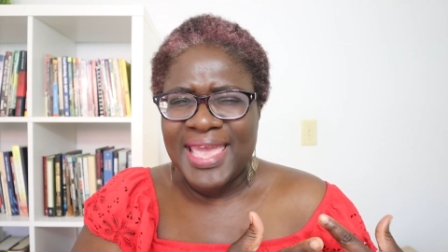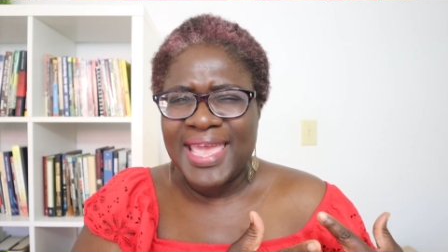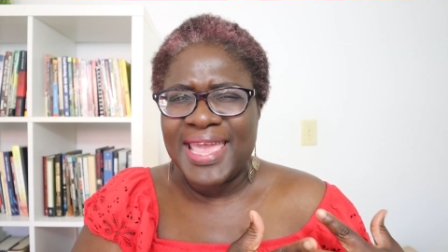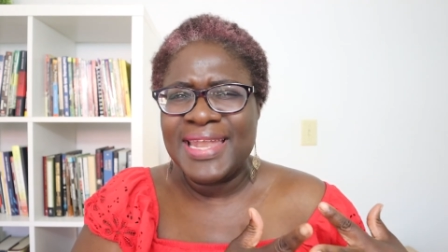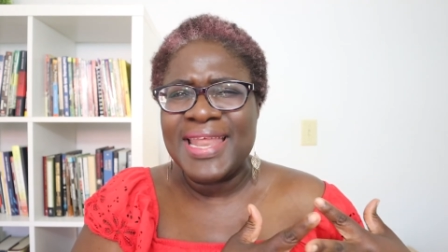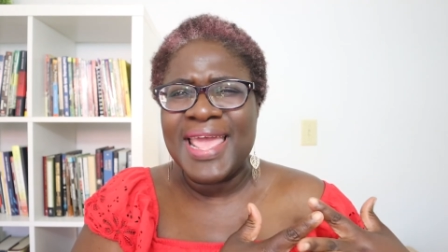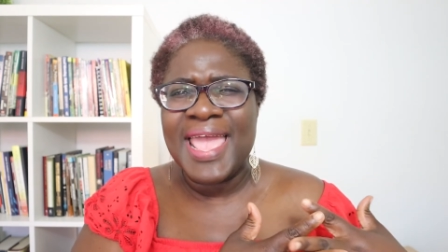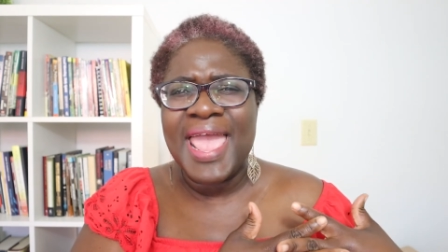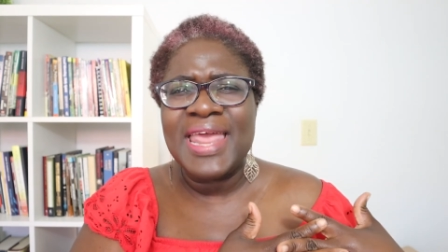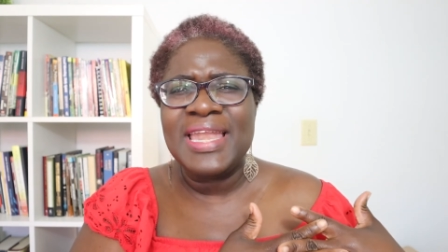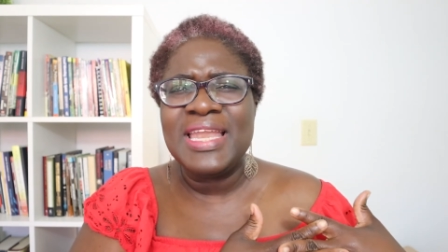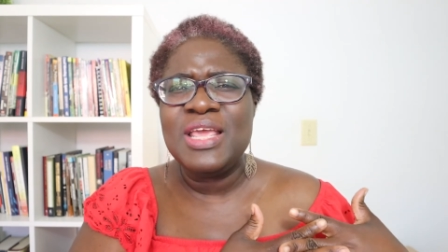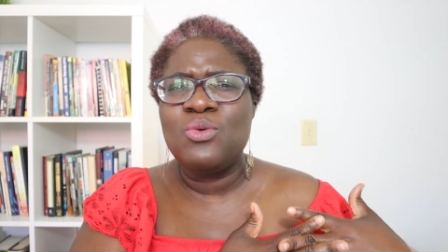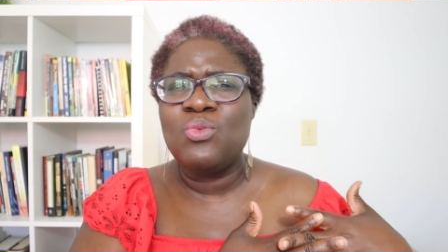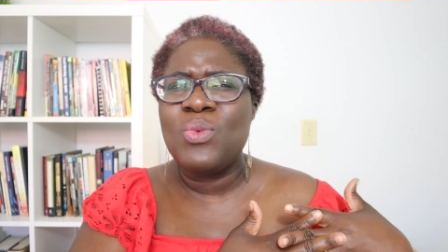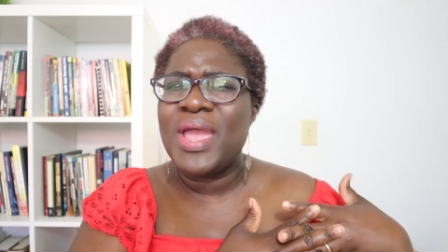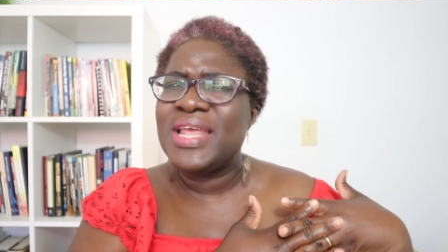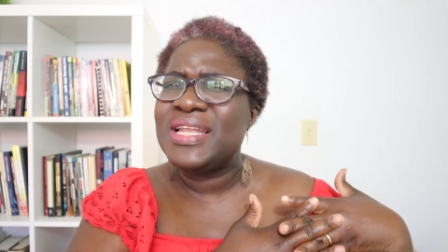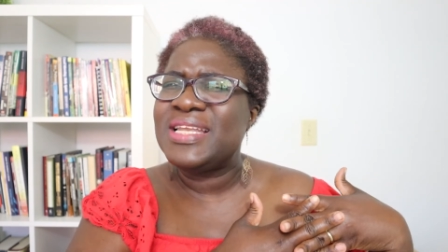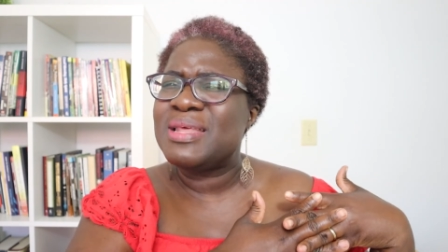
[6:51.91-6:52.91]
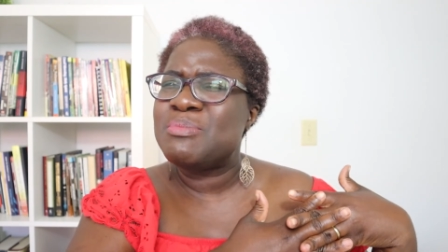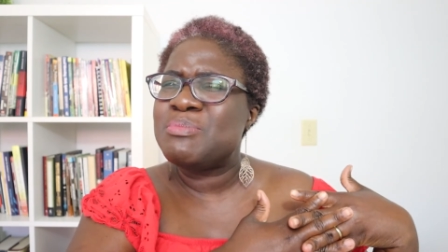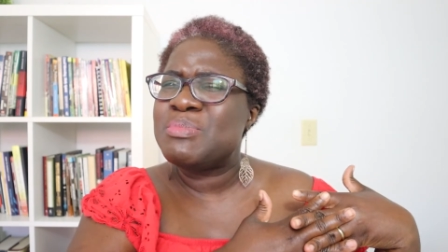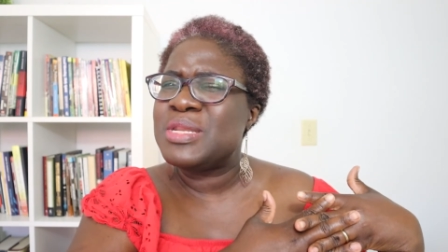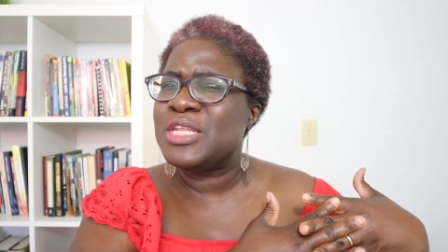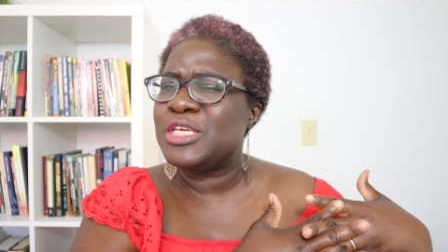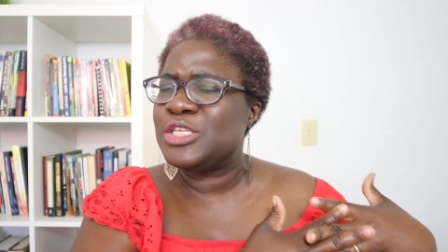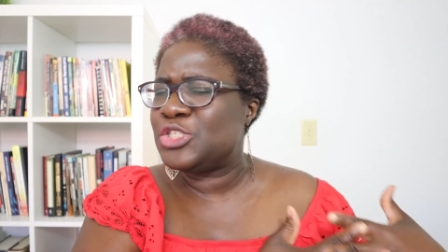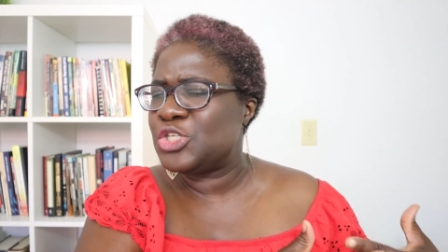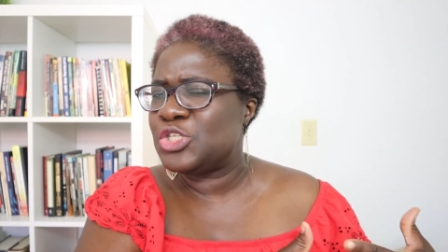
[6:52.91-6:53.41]
in any way
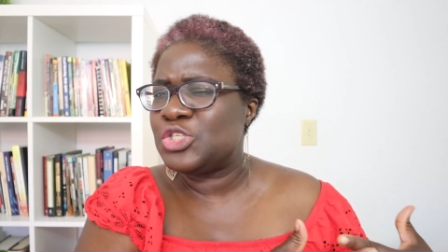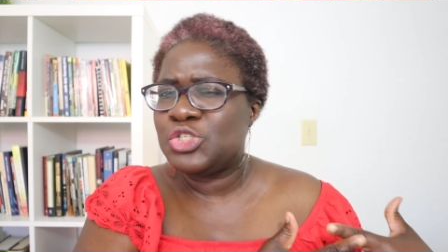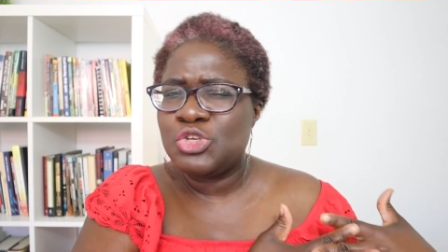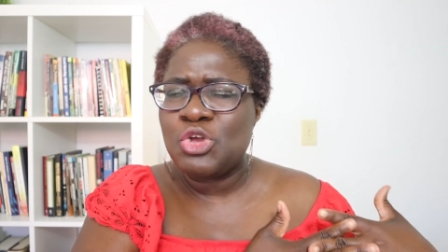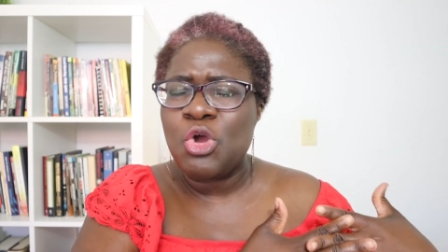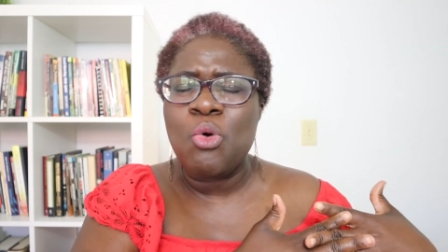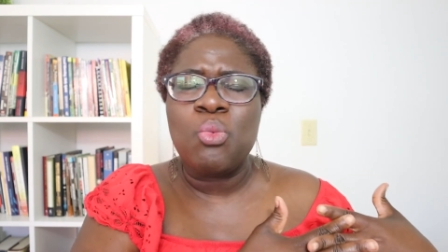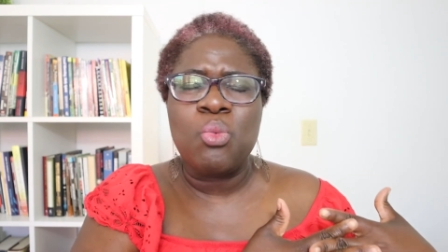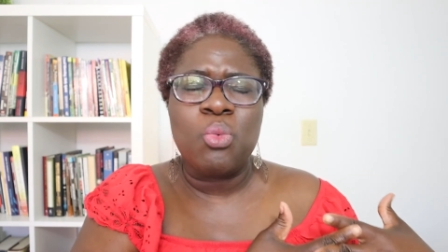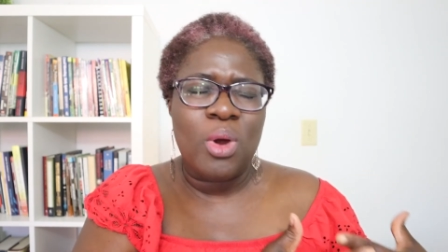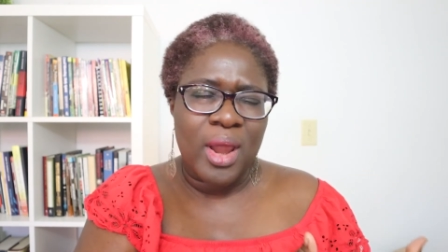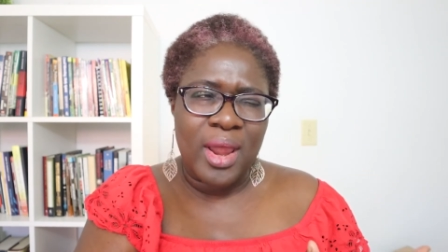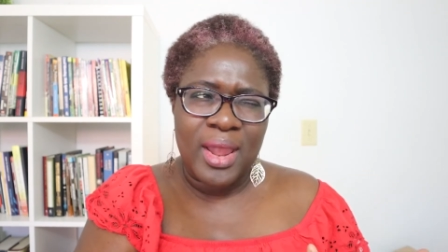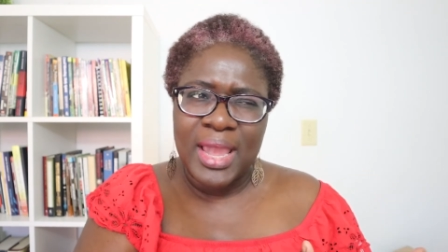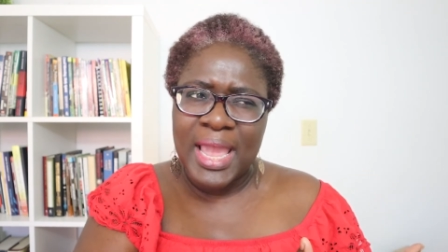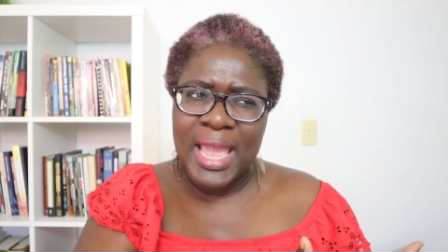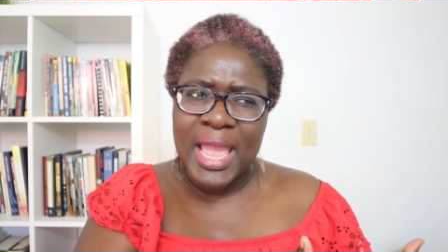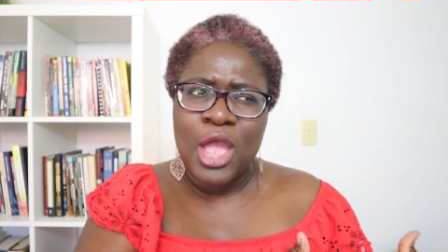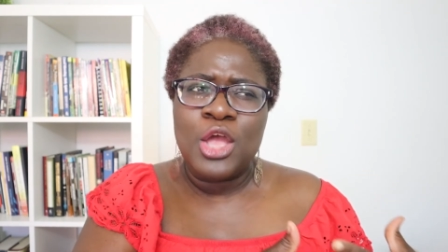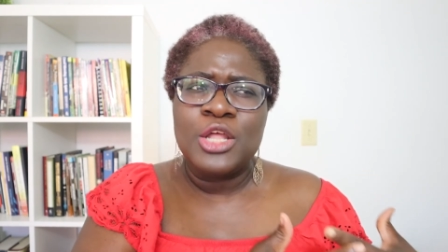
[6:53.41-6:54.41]
diminishes your work,